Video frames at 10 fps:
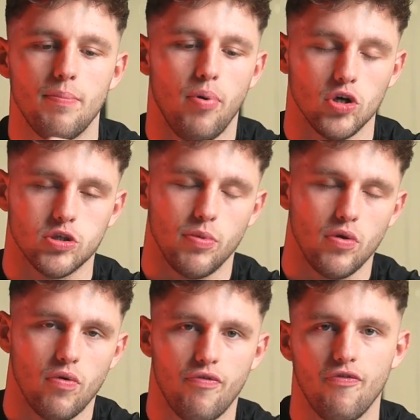
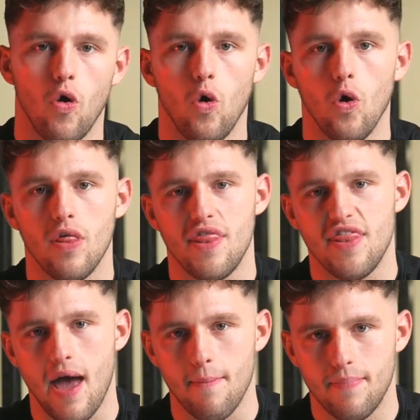possible for
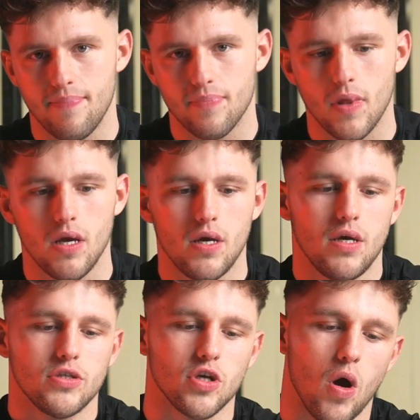them.
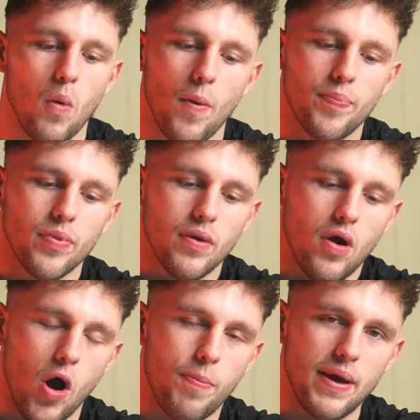So
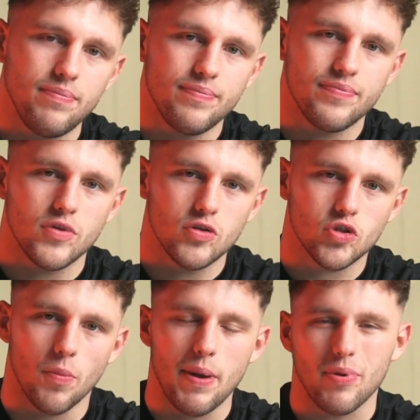hoping
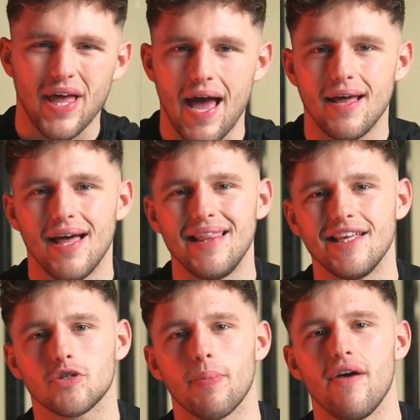some people get a
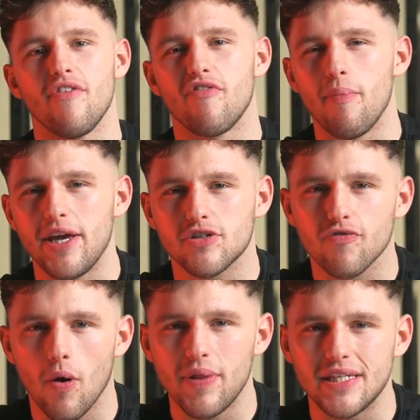little bit of information
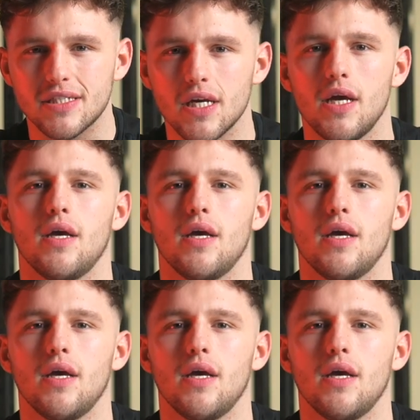from this.